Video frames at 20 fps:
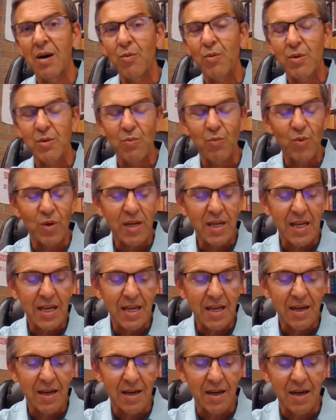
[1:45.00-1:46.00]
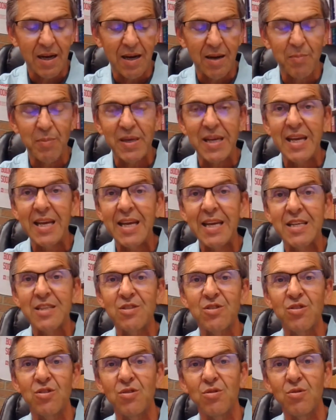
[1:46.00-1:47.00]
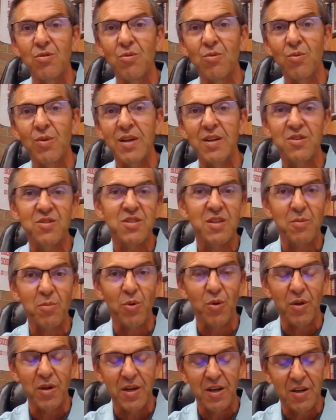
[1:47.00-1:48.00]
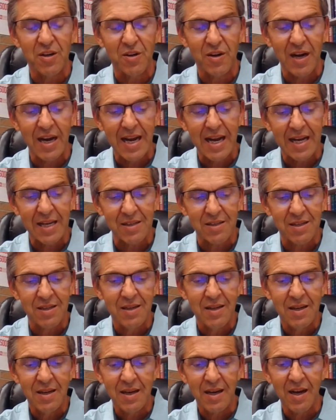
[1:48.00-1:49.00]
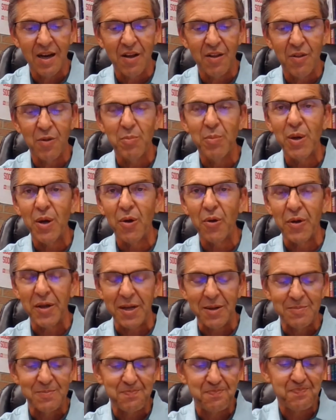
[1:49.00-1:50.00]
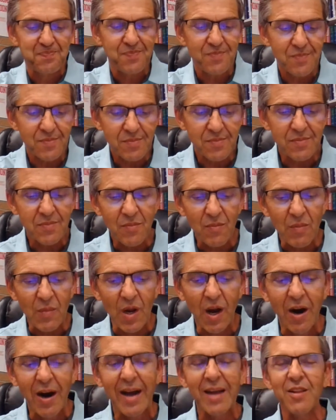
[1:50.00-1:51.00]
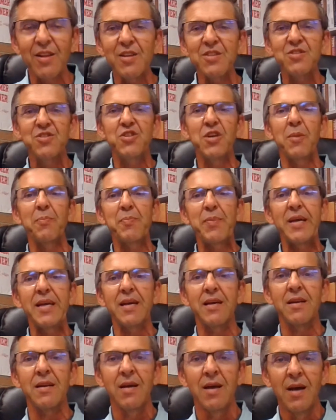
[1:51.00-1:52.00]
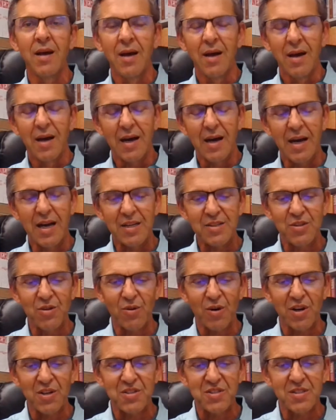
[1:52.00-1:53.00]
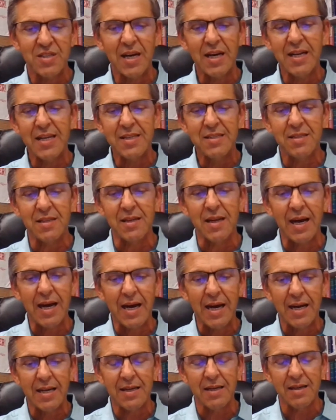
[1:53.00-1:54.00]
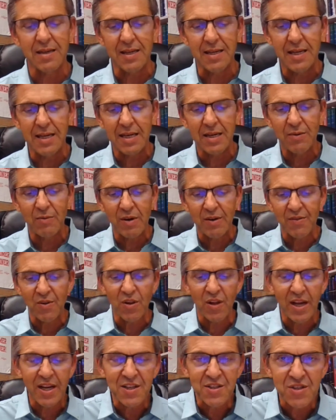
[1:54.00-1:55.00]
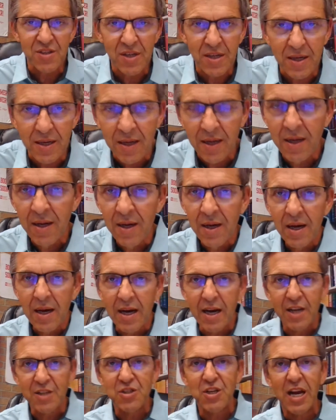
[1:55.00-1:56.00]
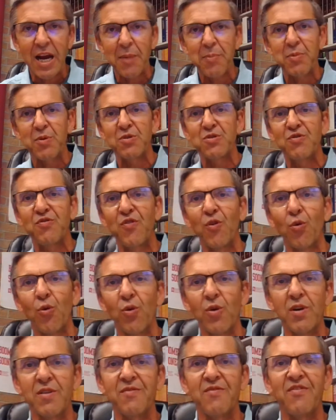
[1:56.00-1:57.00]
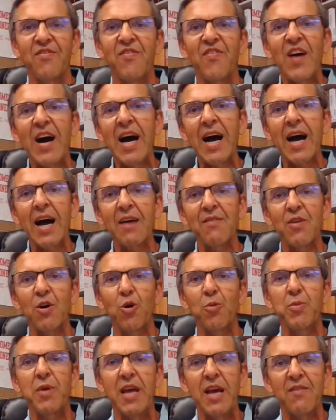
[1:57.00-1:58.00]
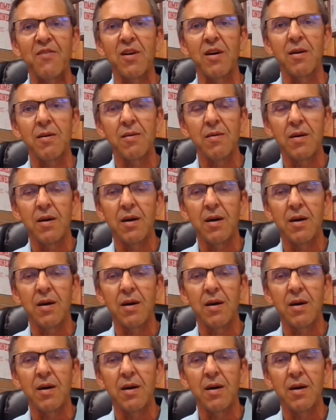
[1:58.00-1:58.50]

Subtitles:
when we begin to reassemble here at the building. All right, let's jump in to our study tonight. Again, Revelation chapters 4 and 5. I hope you have a